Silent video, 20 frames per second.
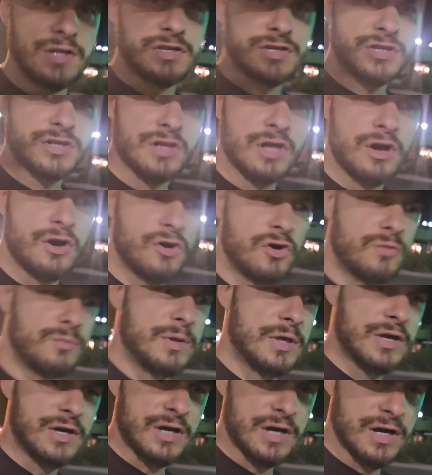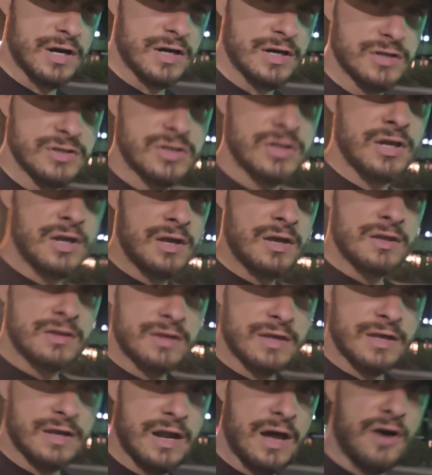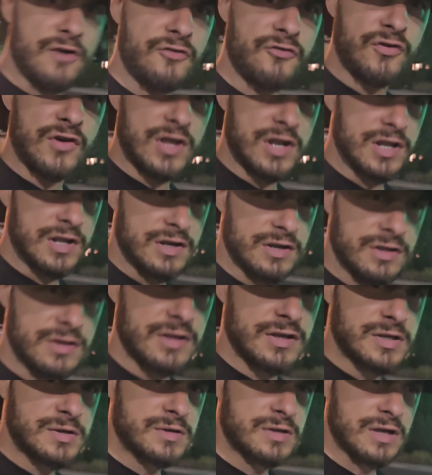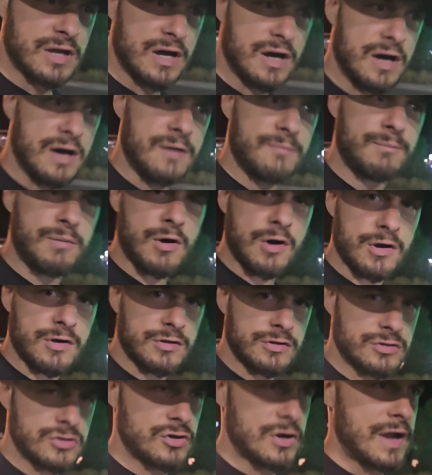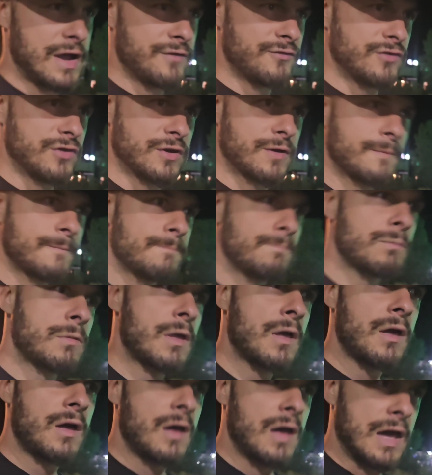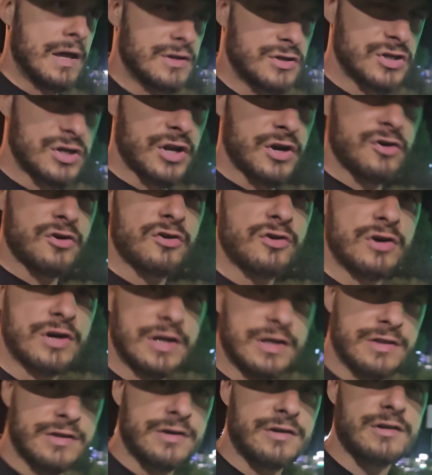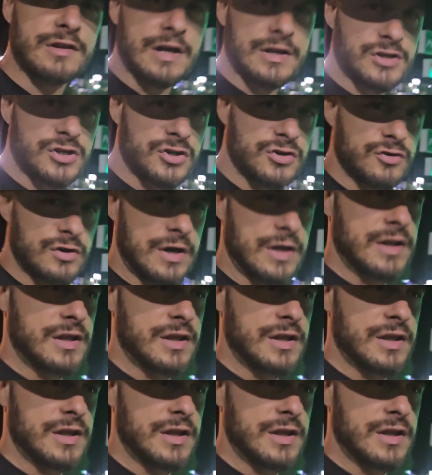slow because then I'll fit into this part of the traffic. And generally, they'll let you in